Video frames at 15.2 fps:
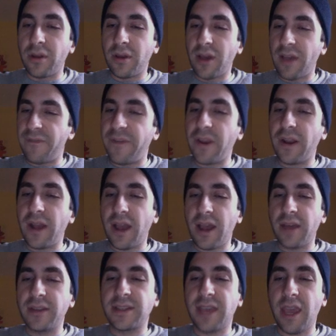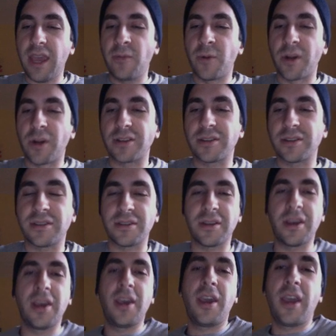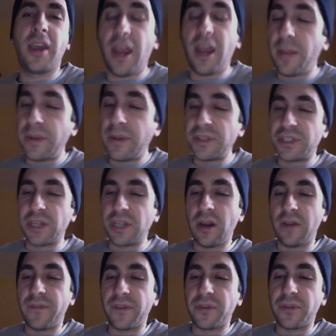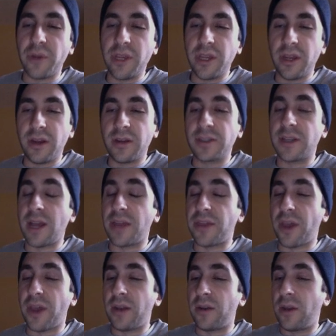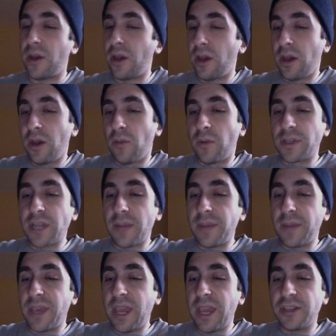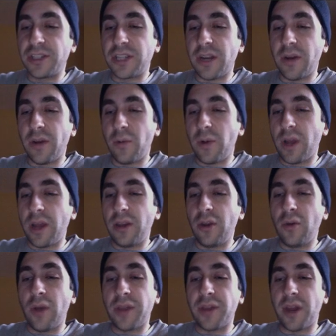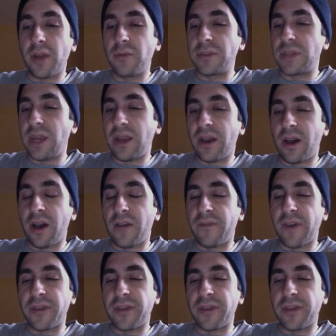I figured out how this gang works. And I've been sharing it for 3 years, and I thought, once I began sharing what I knew, I thought it would take off.